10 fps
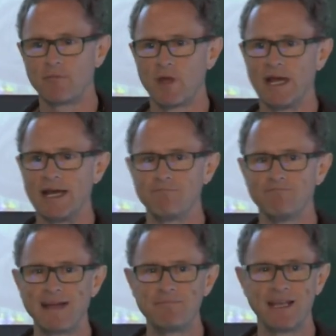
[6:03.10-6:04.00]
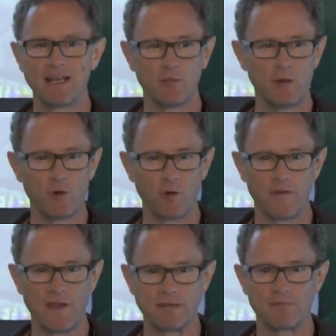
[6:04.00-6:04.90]
uh, it might be a little bit more than
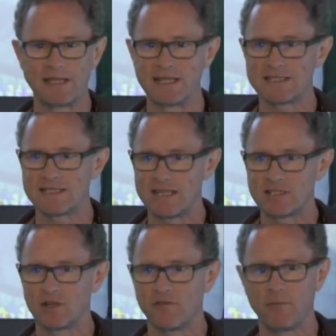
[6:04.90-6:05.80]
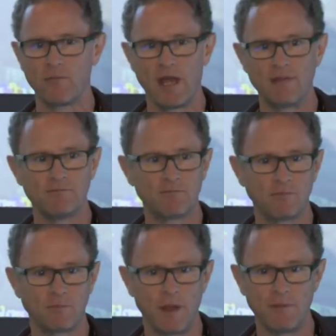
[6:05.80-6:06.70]
that, but that's, that's sort of a, and
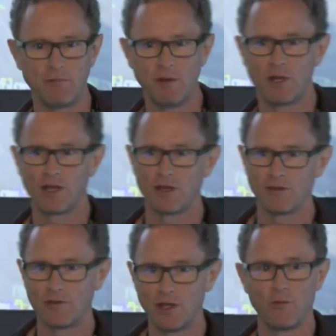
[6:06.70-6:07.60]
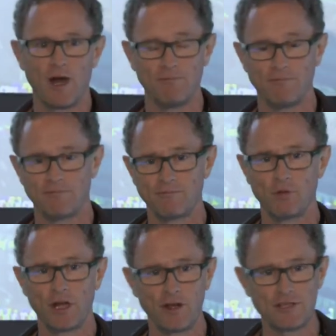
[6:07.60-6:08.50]
I mean, we were a little, nervous.
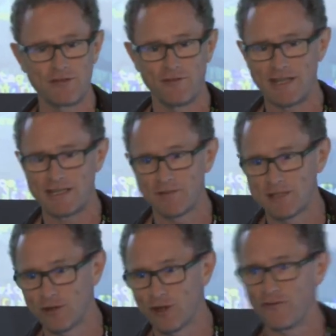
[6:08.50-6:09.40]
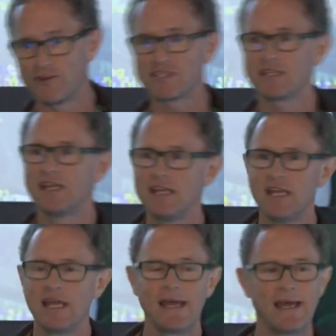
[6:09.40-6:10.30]
putting on this event, I was a little nervous,
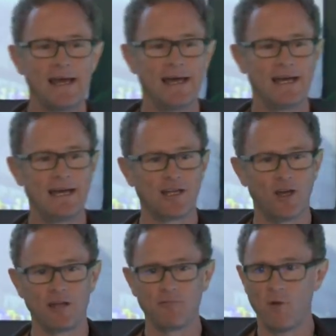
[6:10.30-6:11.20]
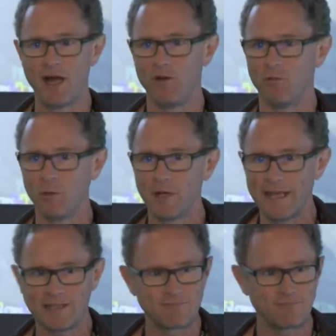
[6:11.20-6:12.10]
uh, going, wow, will we
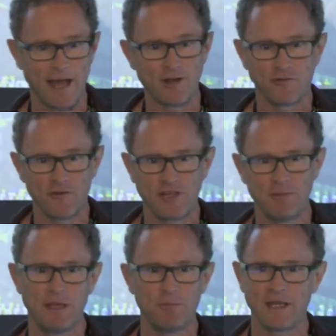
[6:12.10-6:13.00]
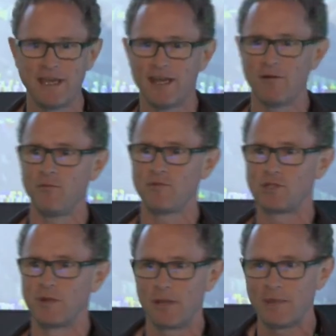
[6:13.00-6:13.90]
get 115 people here? Should
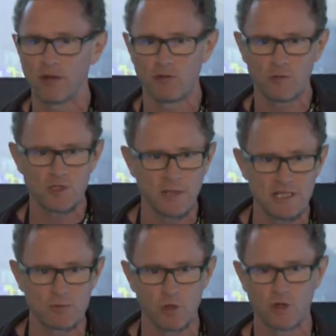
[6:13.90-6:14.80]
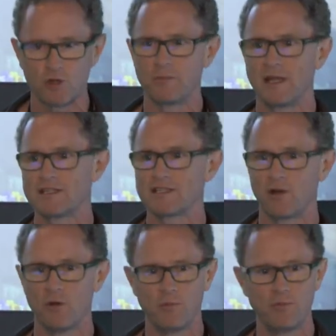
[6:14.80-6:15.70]
we get a bigger room? Should we get a smaller room? And
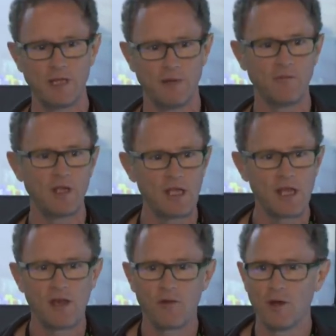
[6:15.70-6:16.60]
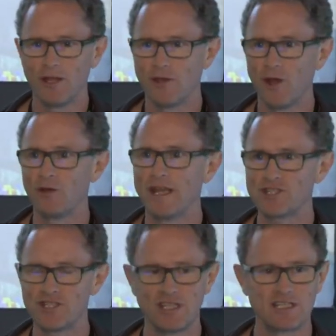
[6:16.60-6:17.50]
so, you know, we'll know
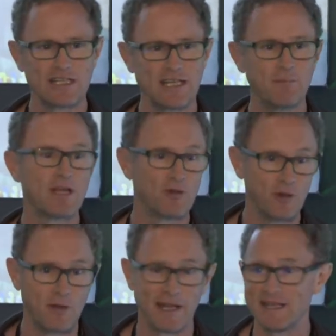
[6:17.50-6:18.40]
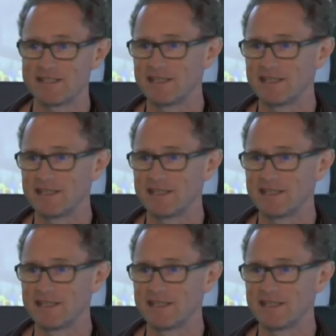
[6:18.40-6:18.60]
next year to get a bigger room, I guess,